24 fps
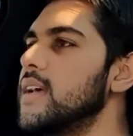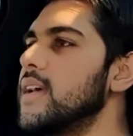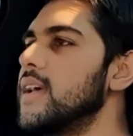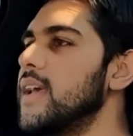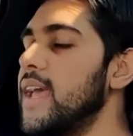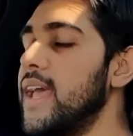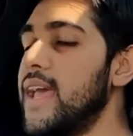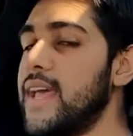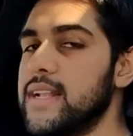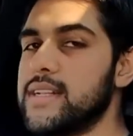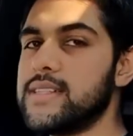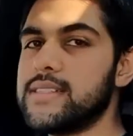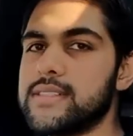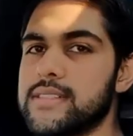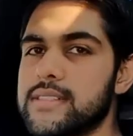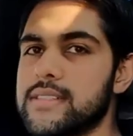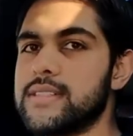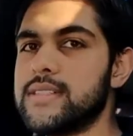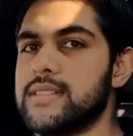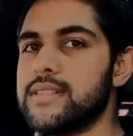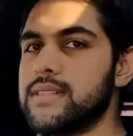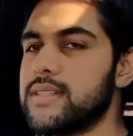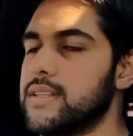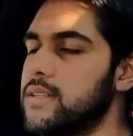and
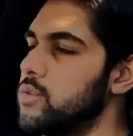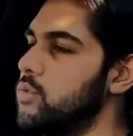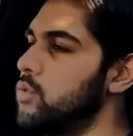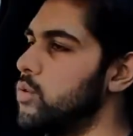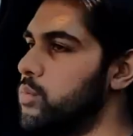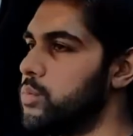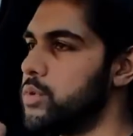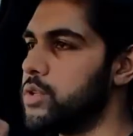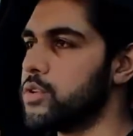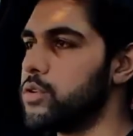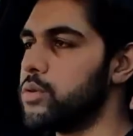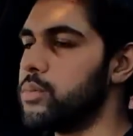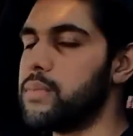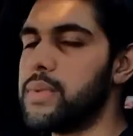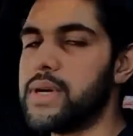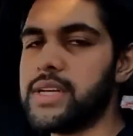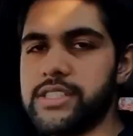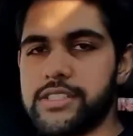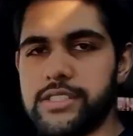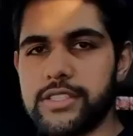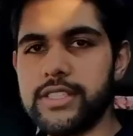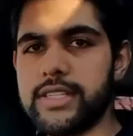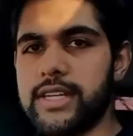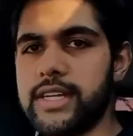a normal
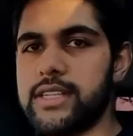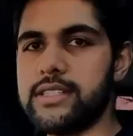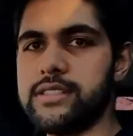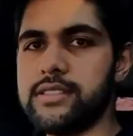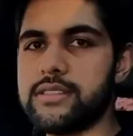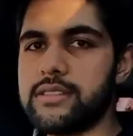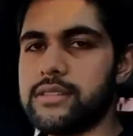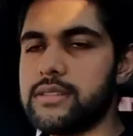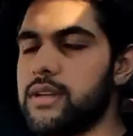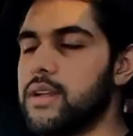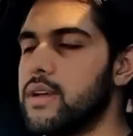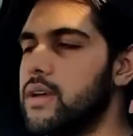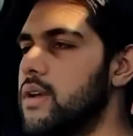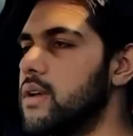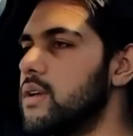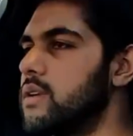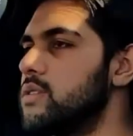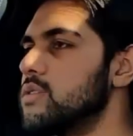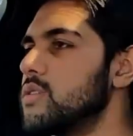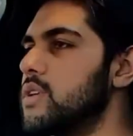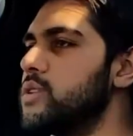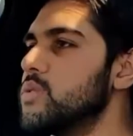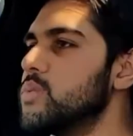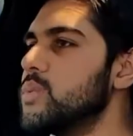combustion engine.
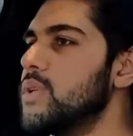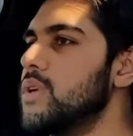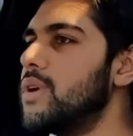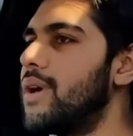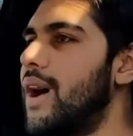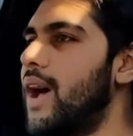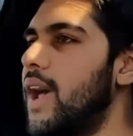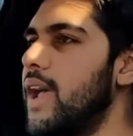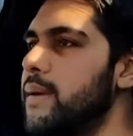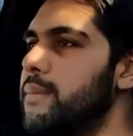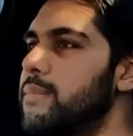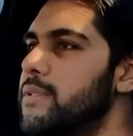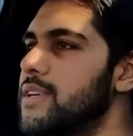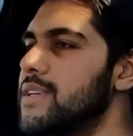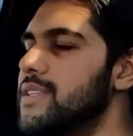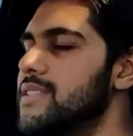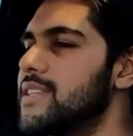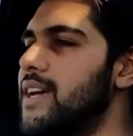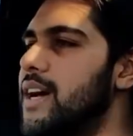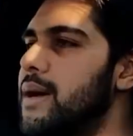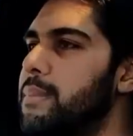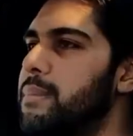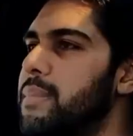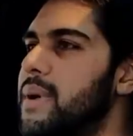So as we know, hybrids
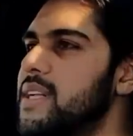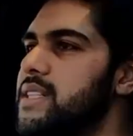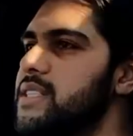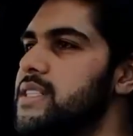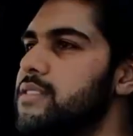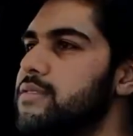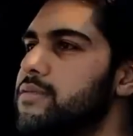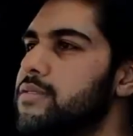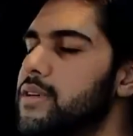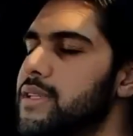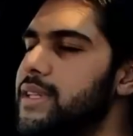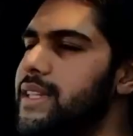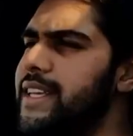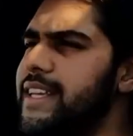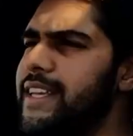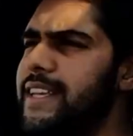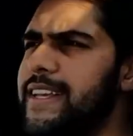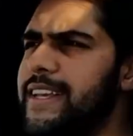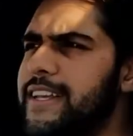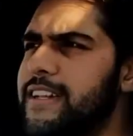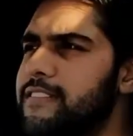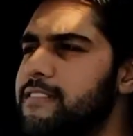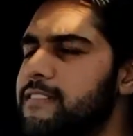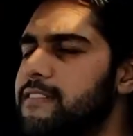are better for the
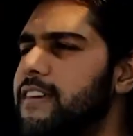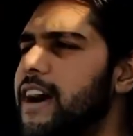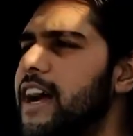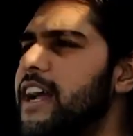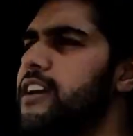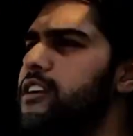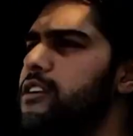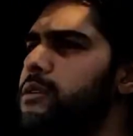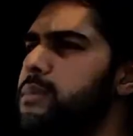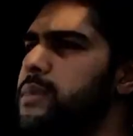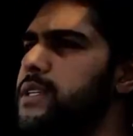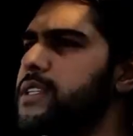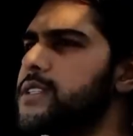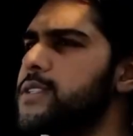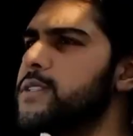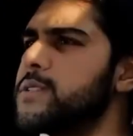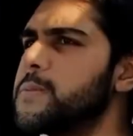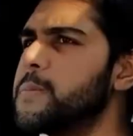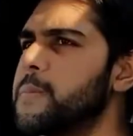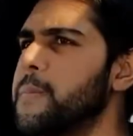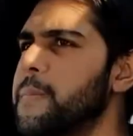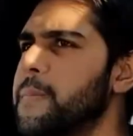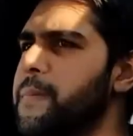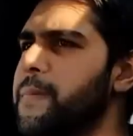environment.
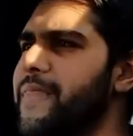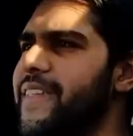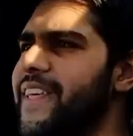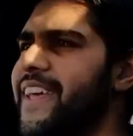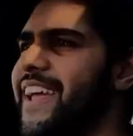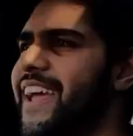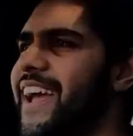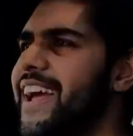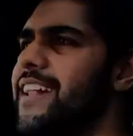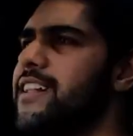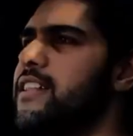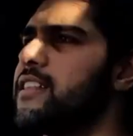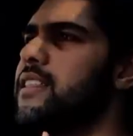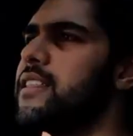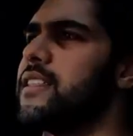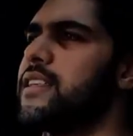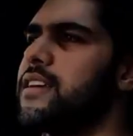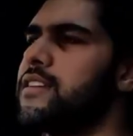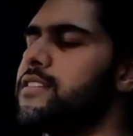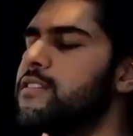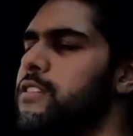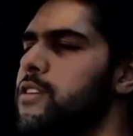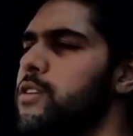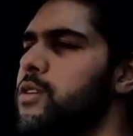They're
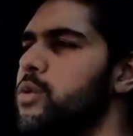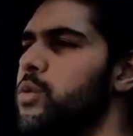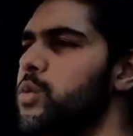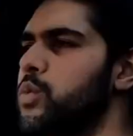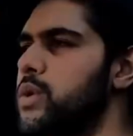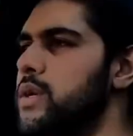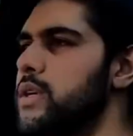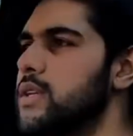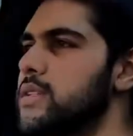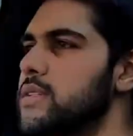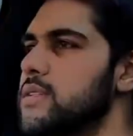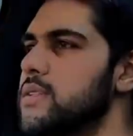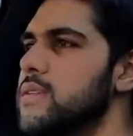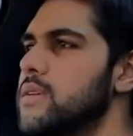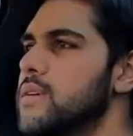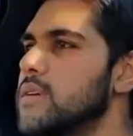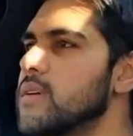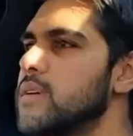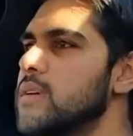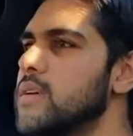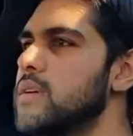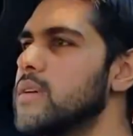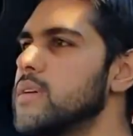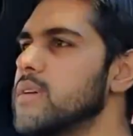healthier for the world.
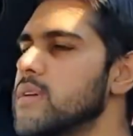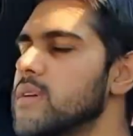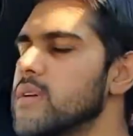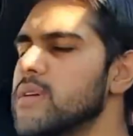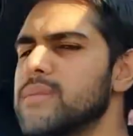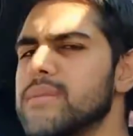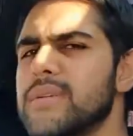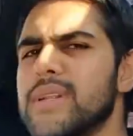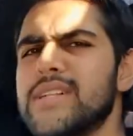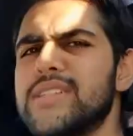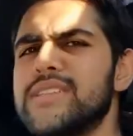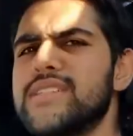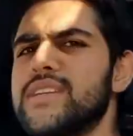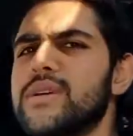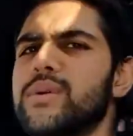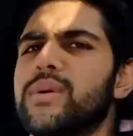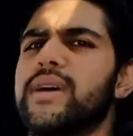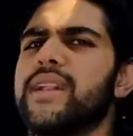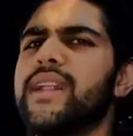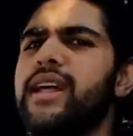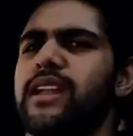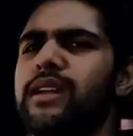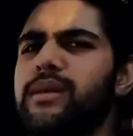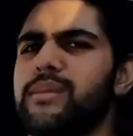Let's see
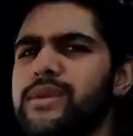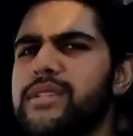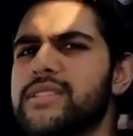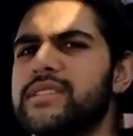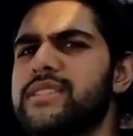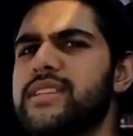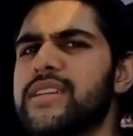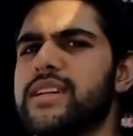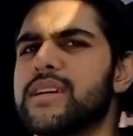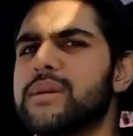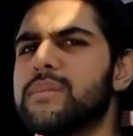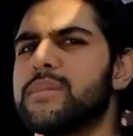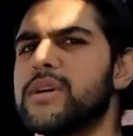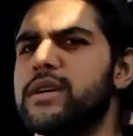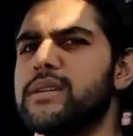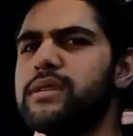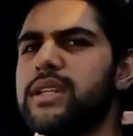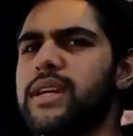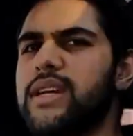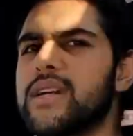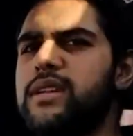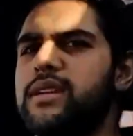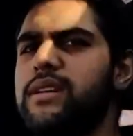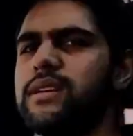what animals think about
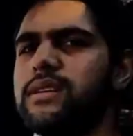that.